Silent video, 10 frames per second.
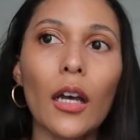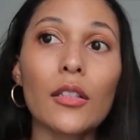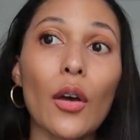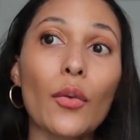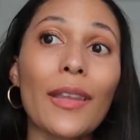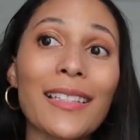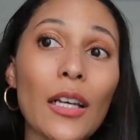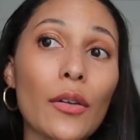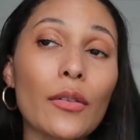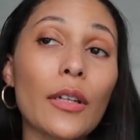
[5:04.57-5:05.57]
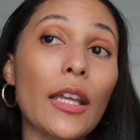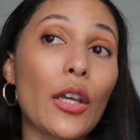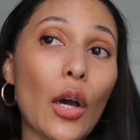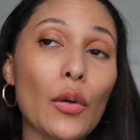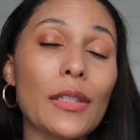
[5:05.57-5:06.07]
So that's how it
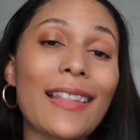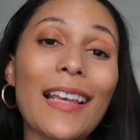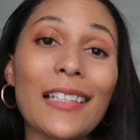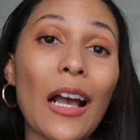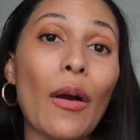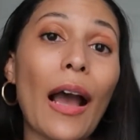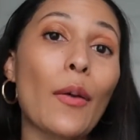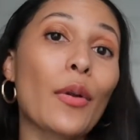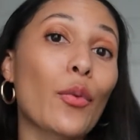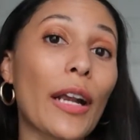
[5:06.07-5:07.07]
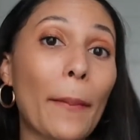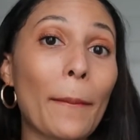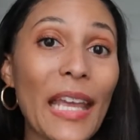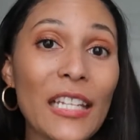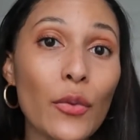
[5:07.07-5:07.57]
goes, and that's how I would
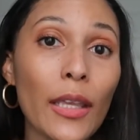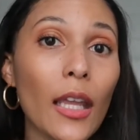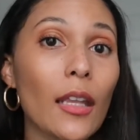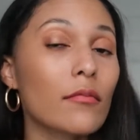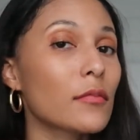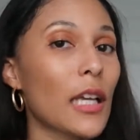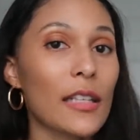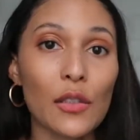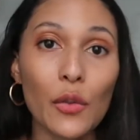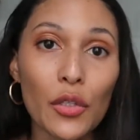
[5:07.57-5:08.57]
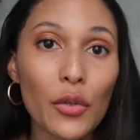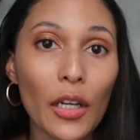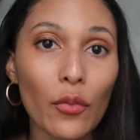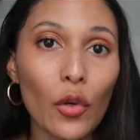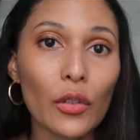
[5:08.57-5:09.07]
recommend doing it. As soon as you
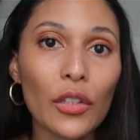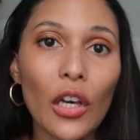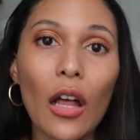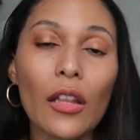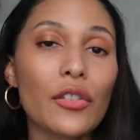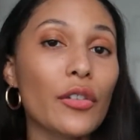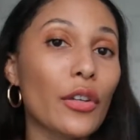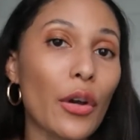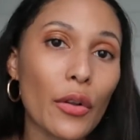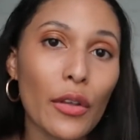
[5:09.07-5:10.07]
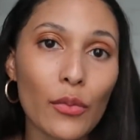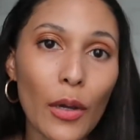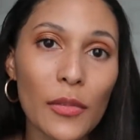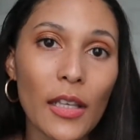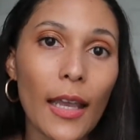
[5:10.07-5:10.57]
get enrolled in college, go to this
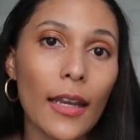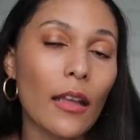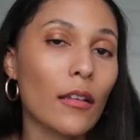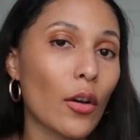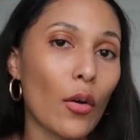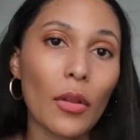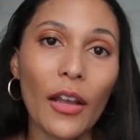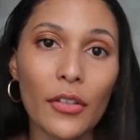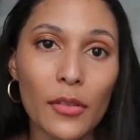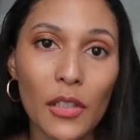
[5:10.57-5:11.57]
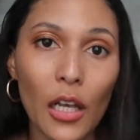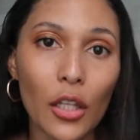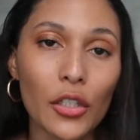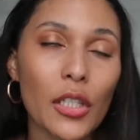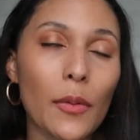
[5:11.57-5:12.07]
website, go apply for some
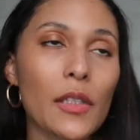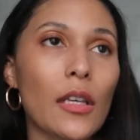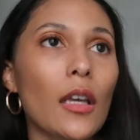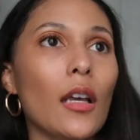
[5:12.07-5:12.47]
scholarships.